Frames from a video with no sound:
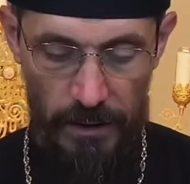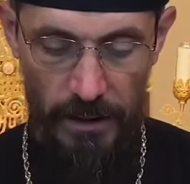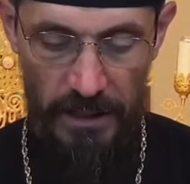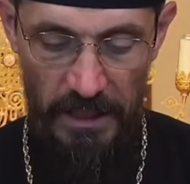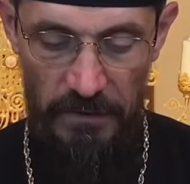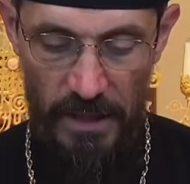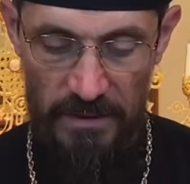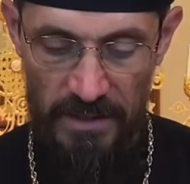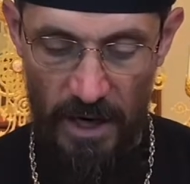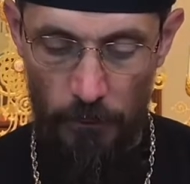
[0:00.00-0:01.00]
Give them
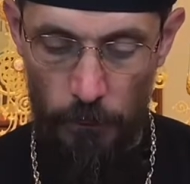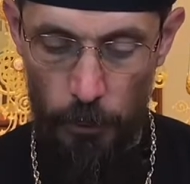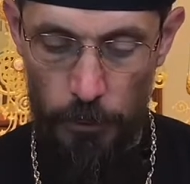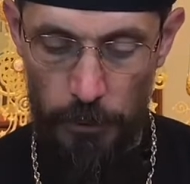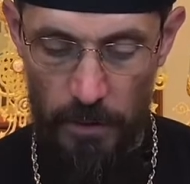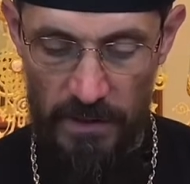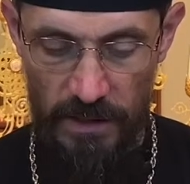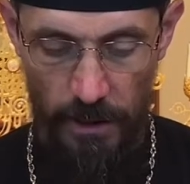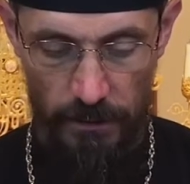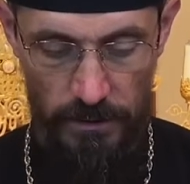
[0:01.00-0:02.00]
some food
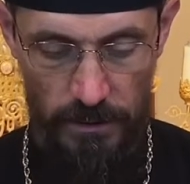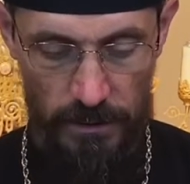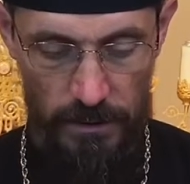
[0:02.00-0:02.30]
yourselves."